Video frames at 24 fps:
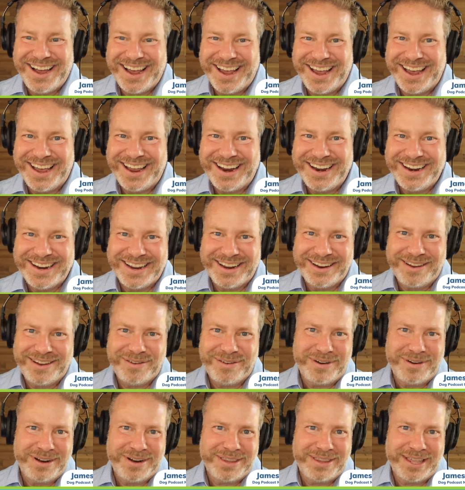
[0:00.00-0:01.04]
and
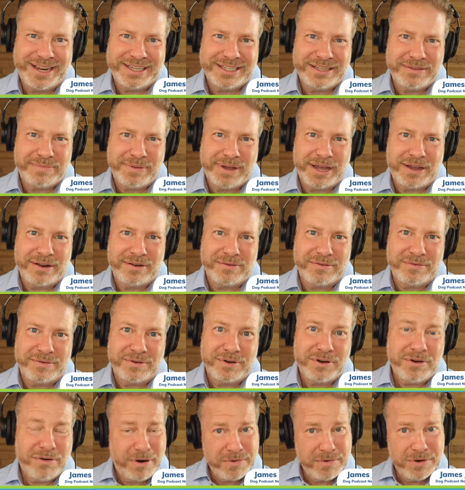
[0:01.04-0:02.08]
learn things about
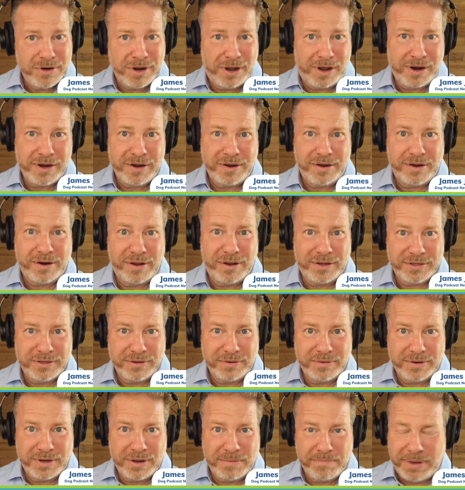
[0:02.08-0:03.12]
your own dog. You can
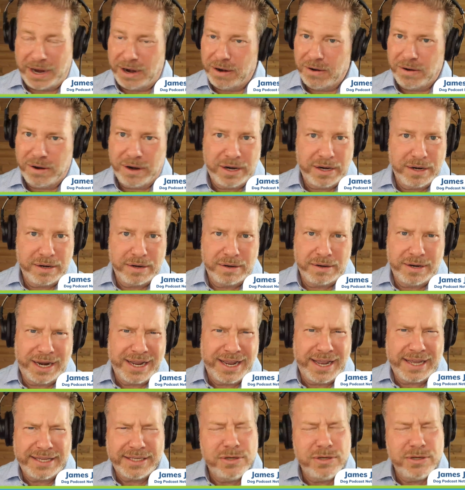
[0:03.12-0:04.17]
also compare it. And
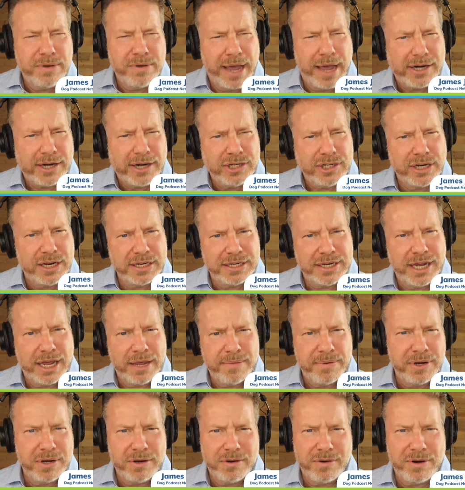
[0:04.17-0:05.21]
I guess you actually can
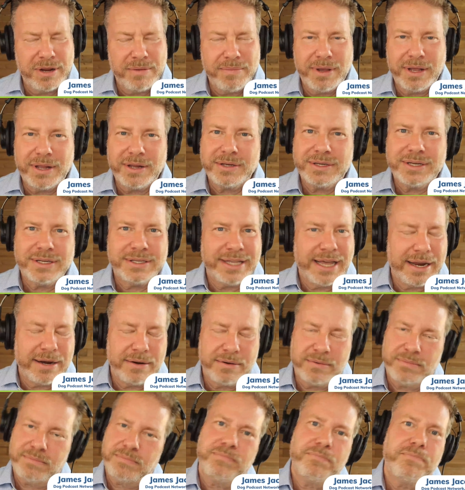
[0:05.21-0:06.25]
type in your email. Does
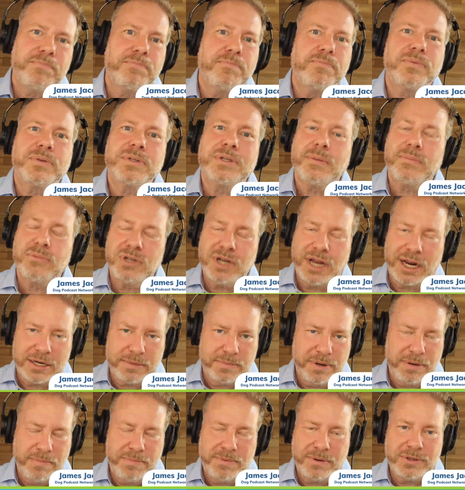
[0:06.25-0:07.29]
that
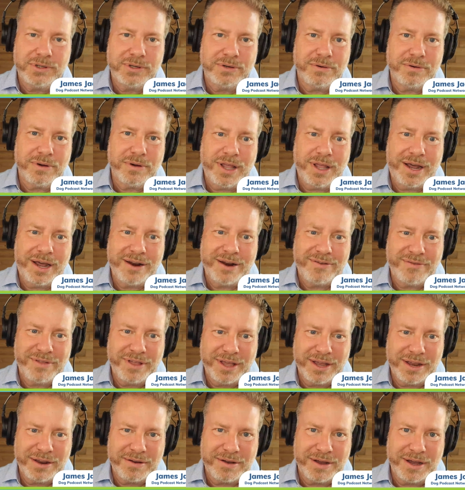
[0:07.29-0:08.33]
subject people to a lot of
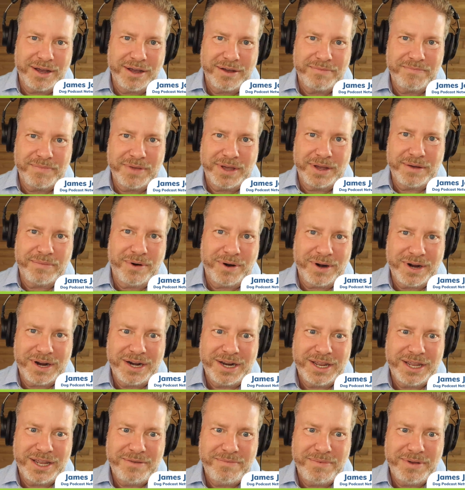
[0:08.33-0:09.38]
like
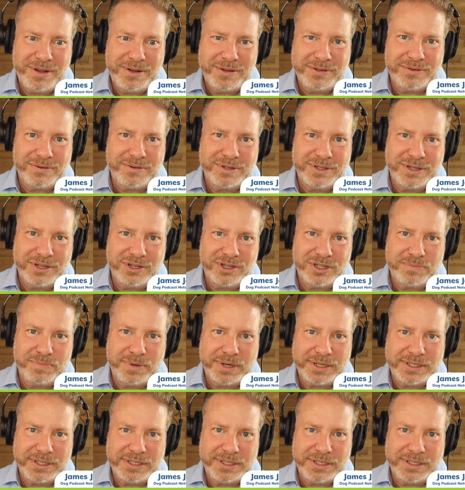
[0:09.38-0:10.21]
marketing emails, or is it just